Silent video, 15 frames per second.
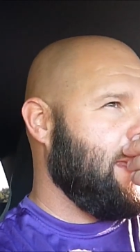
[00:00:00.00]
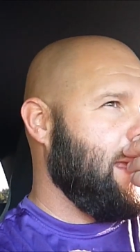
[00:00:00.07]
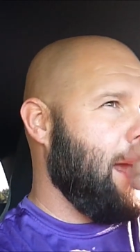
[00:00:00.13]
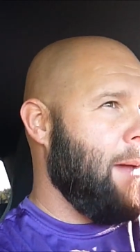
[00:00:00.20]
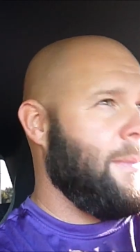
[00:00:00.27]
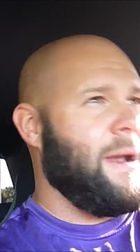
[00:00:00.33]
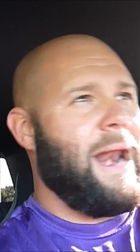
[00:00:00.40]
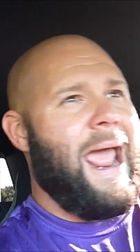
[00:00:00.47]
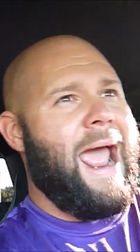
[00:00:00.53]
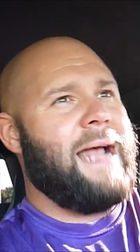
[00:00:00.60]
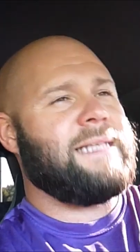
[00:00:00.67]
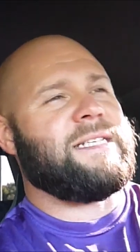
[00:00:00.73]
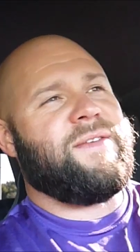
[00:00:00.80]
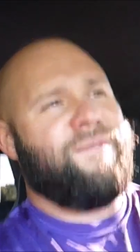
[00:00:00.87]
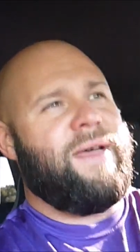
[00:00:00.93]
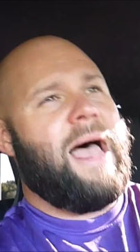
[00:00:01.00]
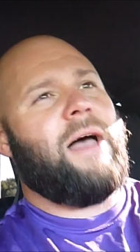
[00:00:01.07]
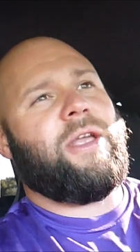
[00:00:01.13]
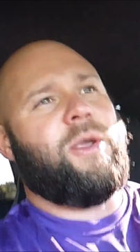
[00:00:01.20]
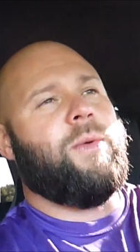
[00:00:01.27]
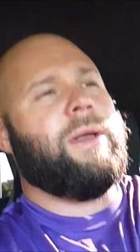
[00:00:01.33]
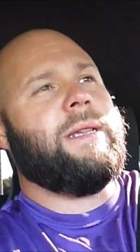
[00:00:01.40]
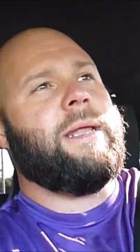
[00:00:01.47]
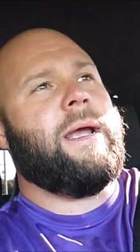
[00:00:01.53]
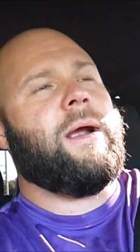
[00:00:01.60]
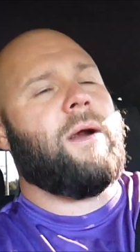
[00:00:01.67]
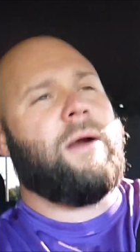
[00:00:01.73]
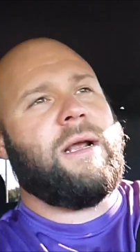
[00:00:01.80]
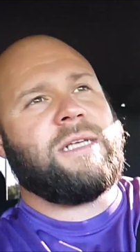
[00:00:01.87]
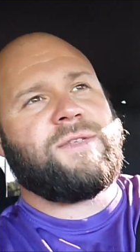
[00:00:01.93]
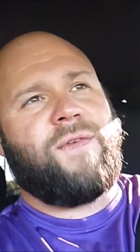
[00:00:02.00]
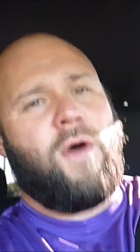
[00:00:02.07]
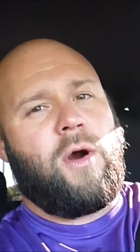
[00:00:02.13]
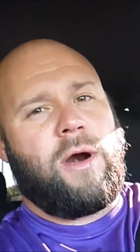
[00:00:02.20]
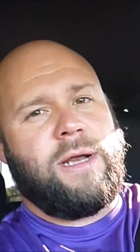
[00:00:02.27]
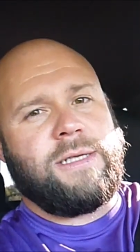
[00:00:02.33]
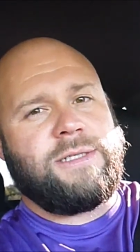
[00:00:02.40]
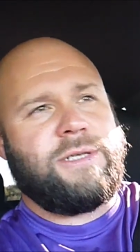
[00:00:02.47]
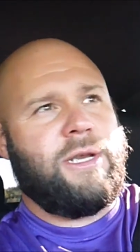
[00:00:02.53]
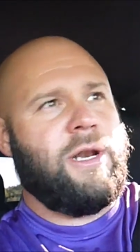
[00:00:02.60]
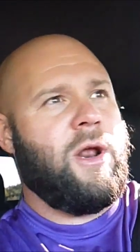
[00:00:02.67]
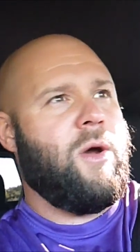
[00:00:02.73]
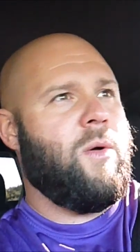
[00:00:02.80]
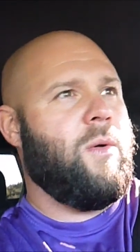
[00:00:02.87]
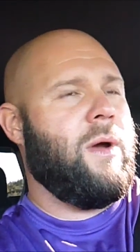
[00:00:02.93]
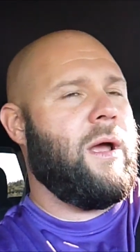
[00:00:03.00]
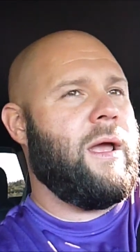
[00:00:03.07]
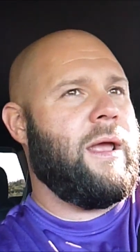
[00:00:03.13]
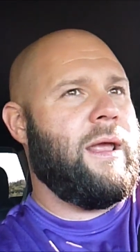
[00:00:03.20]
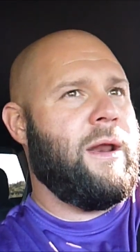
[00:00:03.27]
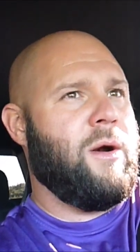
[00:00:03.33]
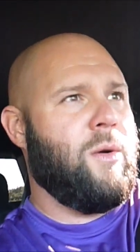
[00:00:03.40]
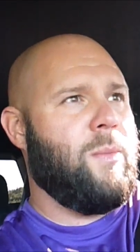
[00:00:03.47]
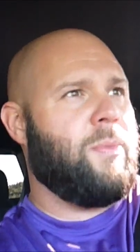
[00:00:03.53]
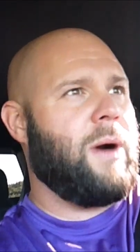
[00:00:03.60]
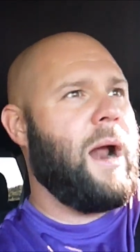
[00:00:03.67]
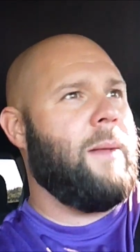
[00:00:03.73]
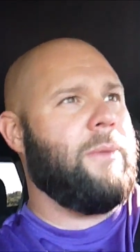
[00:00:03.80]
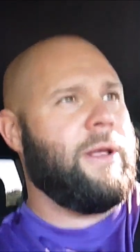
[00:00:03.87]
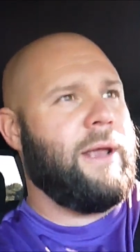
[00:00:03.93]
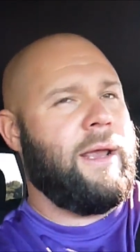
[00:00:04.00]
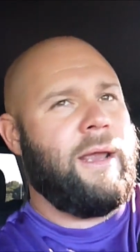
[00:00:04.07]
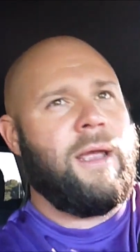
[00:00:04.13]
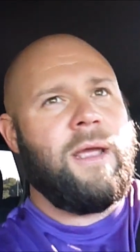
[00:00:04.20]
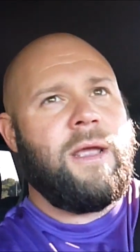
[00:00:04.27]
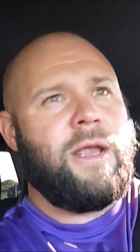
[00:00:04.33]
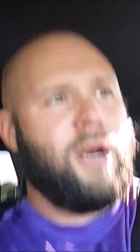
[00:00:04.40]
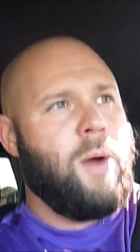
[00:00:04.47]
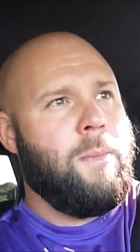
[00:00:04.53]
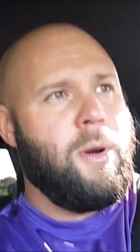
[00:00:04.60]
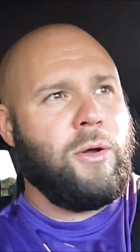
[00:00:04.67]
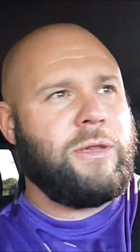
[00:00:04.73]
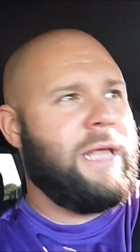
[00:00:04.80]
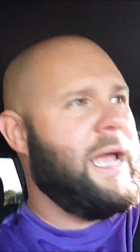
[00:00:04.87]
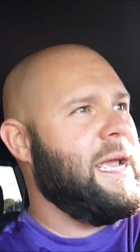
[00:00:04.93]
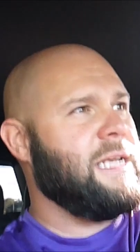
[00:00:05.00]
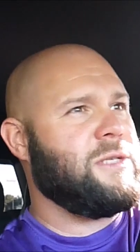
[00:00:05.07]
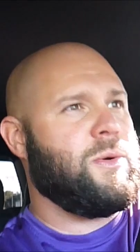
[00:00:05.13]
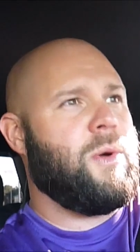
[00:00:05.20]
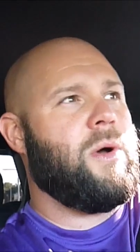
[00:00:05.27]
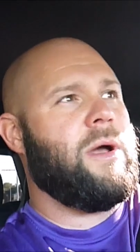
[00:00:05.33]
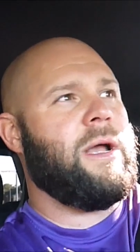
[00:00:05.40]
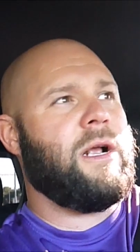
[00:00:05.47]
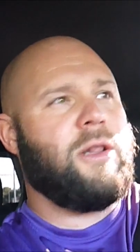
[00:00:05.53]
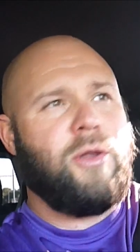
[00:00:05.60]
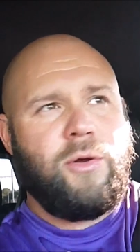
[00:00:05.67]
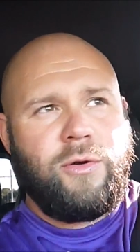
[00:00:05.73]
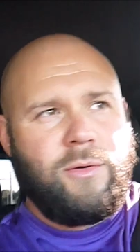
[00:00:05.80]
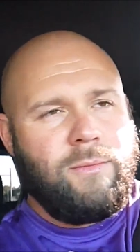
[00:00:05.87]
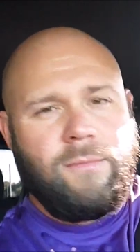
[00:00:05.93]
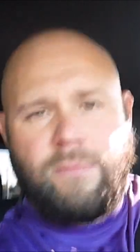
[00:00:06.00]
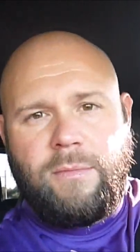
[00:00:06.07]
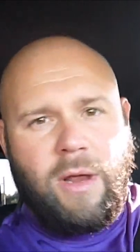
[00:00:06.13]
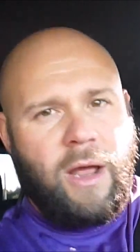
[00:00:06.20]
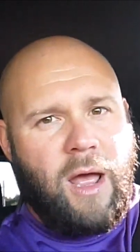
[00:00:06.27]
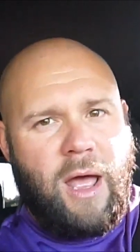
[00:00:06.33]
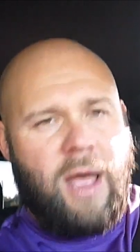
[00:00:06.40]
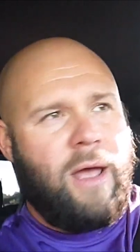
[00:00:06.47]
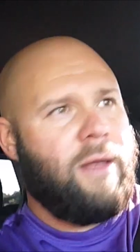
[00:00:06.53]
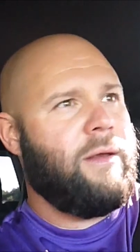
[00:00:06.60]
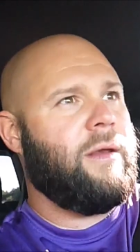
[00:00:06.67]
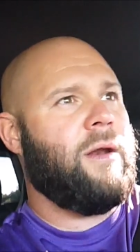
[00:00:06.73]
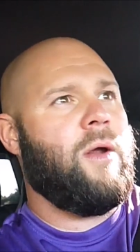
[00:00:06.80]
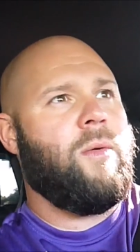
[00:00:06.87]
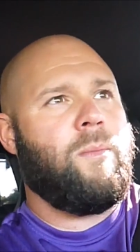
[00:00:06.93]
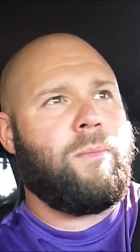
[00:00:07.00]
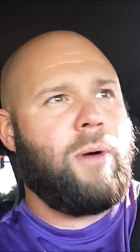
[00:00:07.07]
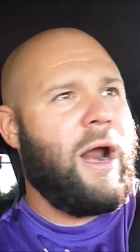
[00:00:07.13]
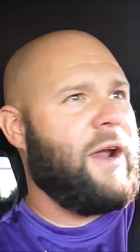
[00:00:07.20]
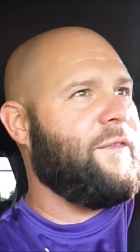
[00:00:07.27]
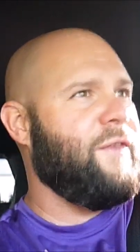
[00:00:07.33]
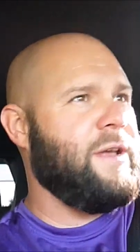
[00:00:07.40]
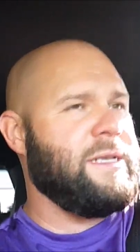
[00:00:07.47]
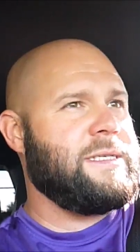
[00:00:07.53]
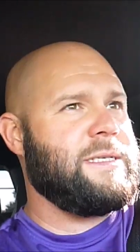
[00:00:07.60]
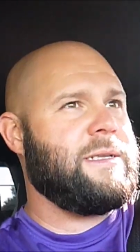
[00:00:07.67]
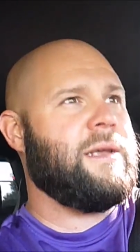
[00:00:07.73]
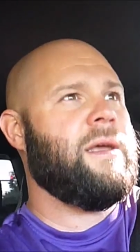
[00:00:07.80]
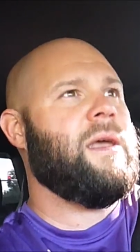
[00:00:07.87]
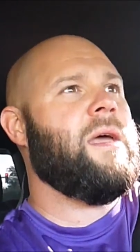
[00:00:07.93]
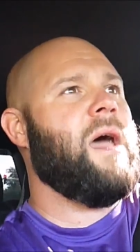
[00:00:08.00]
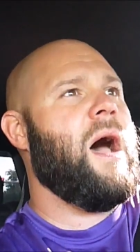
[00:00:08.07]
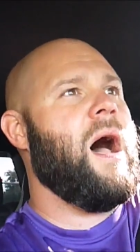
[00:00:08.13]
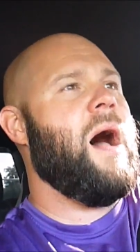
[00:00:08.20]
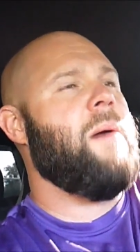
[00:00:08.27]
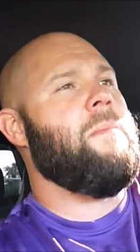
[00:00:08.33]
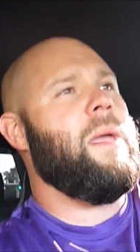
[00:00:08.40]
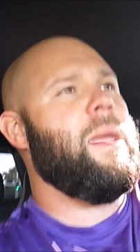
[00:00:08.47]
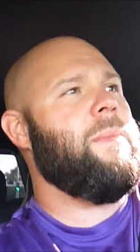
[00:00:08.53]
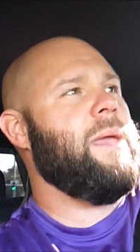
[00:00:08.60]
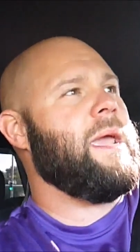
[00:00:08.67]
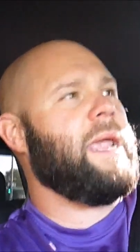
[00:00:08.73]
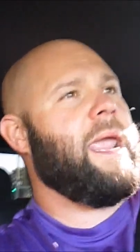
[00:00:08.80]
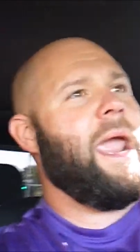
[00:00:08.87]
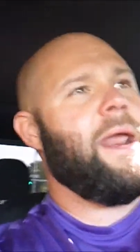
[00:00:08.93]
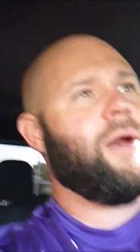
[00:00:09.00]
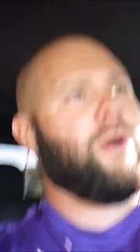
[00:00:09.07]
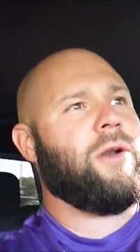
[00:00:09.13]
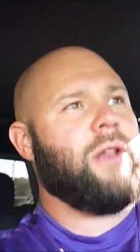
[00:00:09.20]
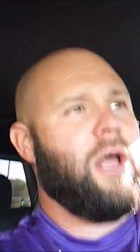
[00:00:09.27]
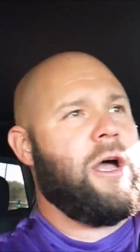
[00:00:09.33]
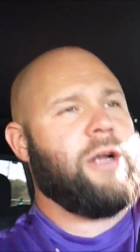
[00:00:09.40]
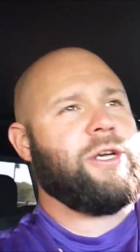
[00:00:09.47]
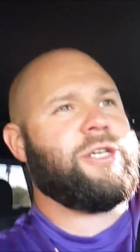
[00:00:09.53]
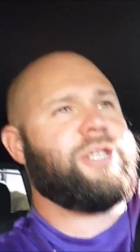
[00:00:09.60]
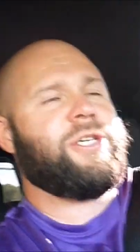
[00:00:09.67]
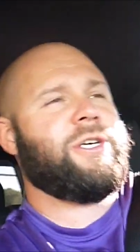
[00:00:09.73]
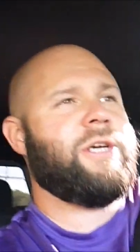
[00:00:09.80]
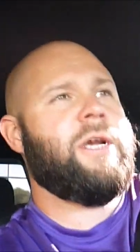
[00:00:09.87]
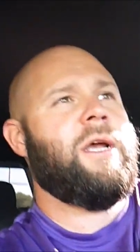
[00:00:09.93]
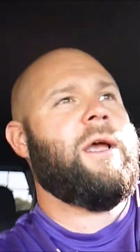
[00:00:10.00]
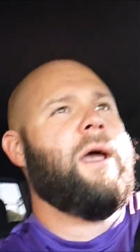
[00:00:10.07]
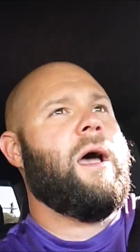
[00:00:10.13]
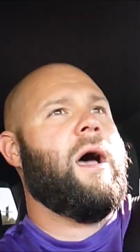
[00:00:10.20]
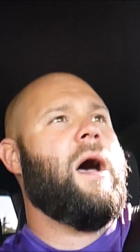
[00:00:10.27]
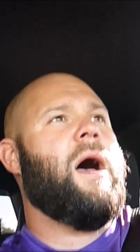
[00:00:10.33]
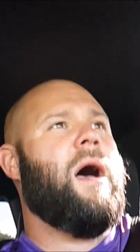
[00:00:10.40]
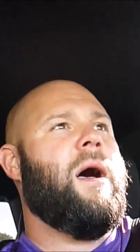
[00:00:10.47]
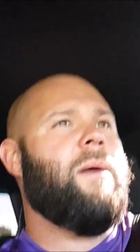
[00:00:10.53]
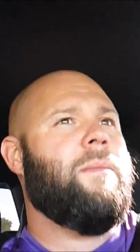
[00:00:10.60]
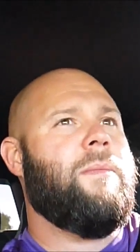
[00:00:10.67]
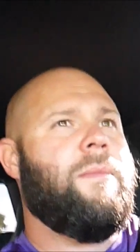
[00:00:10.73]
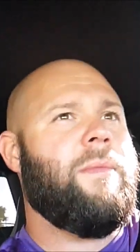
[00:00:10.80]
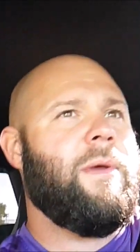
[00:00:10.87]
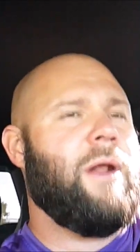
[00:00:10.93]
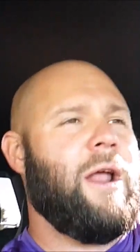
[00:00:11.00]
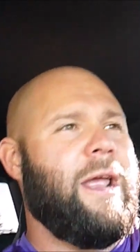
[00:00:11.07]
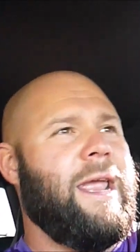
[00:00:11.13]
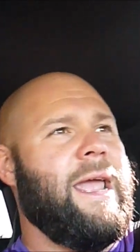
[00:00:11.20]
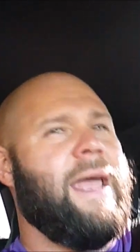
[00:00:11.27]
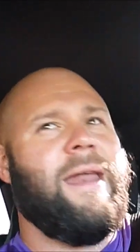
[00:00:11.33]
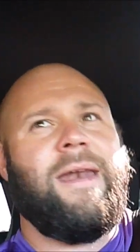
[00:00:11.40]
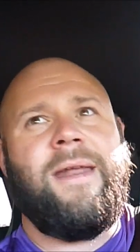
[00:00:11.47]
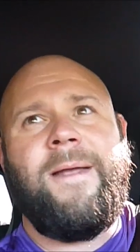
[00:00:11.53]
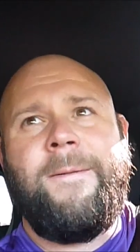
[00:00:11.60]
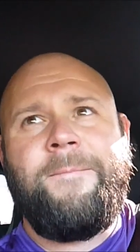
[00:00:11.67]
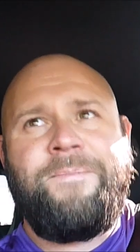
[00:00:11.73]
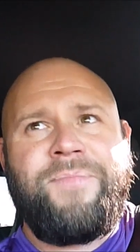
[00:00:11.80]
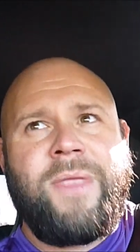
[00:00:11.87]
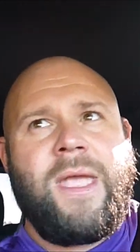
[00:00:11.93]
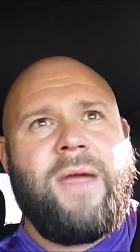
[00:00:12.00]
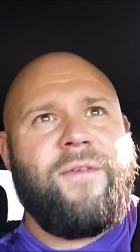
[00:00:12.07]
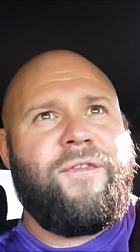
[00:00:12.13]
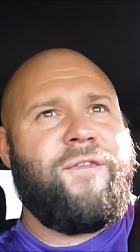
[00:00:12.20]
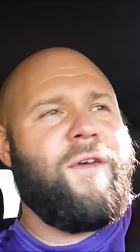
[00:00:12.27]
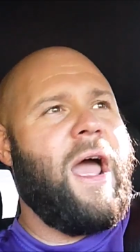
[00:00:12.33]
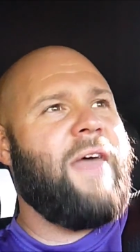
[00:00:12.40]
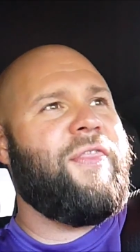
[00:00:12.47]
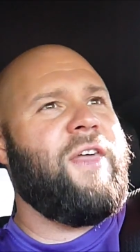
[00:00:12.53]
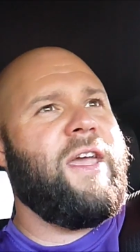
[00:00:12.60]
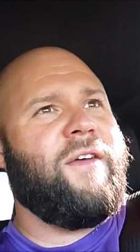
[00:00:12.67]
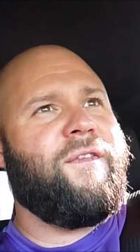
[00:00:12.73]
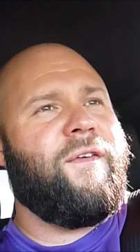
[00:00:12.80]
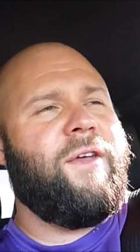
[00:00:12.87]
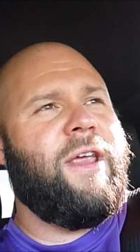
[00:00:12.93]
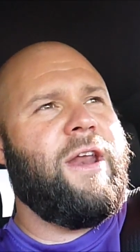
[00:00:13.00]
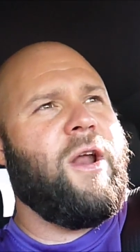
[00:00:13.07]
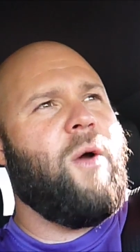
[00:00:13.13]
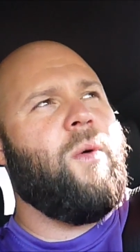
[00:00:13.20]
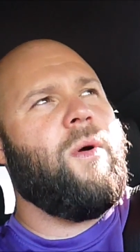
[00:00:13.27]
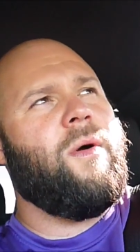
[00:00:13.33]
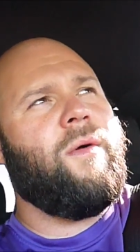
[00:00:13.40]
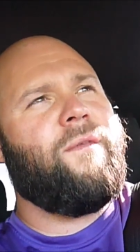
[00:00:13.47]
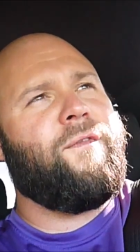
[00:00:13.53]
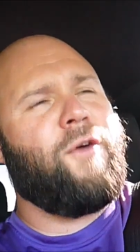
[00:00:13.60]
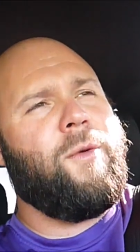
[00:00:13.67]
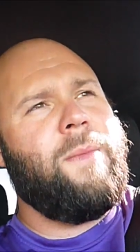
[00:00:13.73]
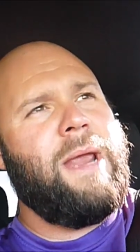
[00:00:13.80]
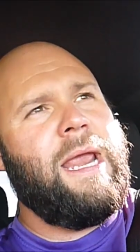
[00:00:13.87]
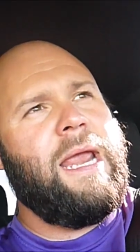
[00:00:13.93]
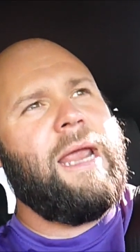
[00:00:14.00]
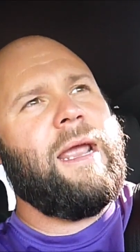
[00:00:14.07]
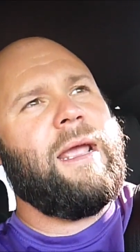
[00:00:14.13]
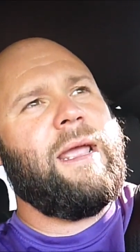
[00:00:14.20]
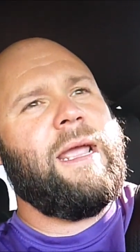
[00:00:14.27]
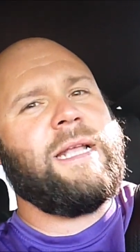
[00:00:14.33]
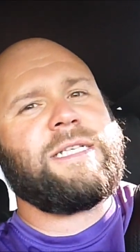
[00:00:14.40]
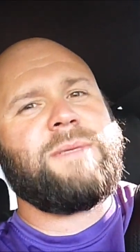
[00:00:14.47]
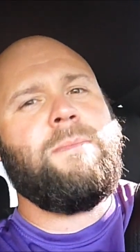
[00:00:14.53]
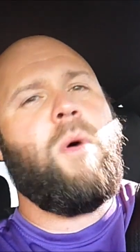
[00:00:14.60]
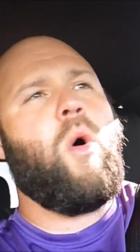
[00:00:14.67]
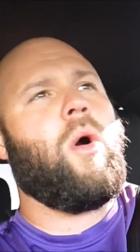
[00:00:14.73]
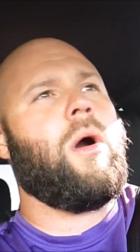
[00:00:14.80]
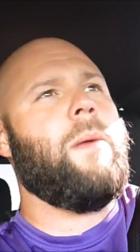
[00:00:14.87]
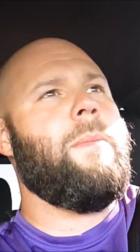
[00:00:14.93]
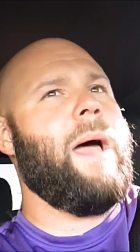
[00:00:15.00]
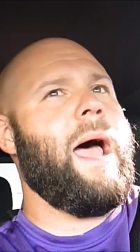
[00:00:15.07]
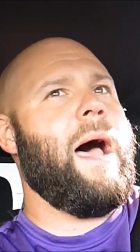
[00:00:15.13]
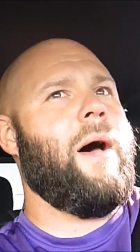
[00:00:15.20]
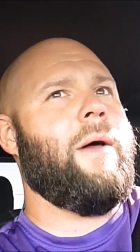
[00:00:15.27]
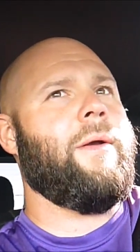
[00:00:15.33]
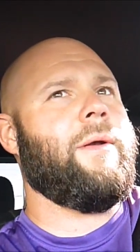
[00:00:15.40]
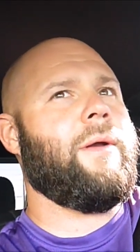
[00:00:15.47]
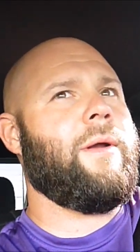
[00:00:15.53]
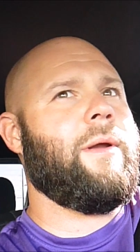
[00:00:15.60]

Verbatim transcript: I'm going to add some value in there as far as, you know, it'll probably, you know, both days will include, uh, you know, breakfast, uh, maybe a catered lunch. Um, and again, for, I think, for, you know, for me, it's more about